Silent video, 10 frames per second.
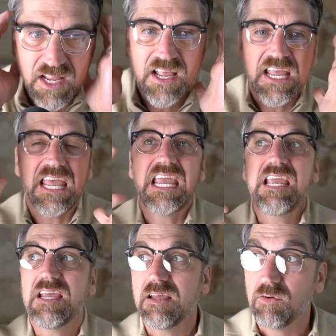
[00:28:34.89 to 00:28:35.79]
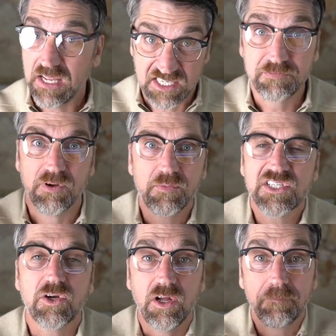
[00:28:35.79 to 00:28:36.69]
He explored what's
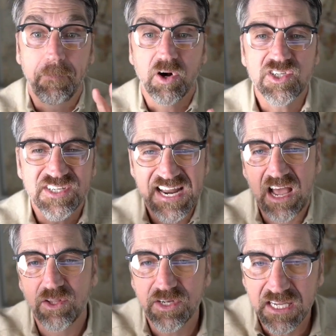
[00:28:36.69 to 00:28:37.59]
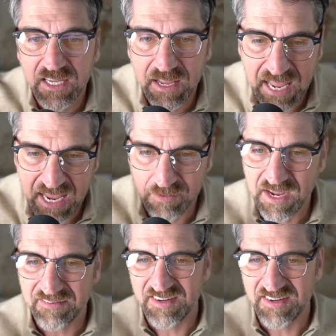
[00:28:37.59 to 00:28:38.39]
called personality animation.